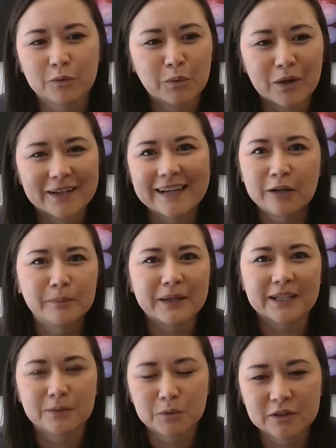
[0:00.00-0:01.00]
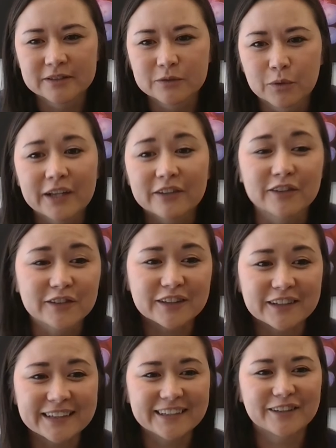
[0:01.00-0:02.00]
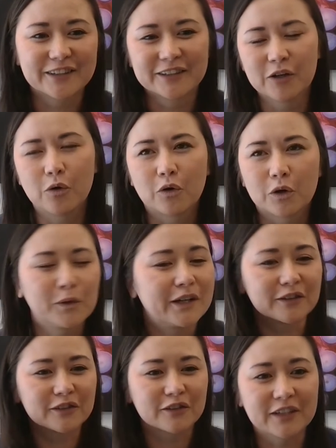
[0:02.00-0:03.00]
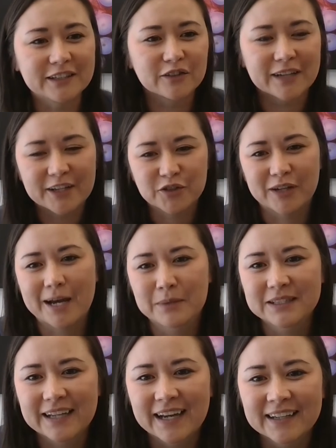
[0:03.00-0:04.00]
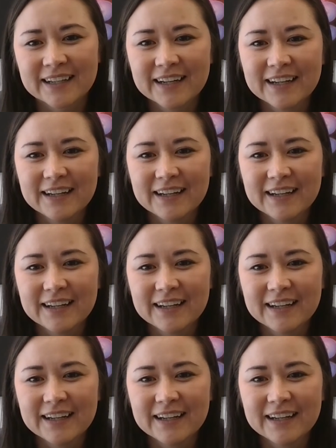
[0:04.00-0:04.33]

We want to help animals, whether they're here or whether they're in their natural habitat.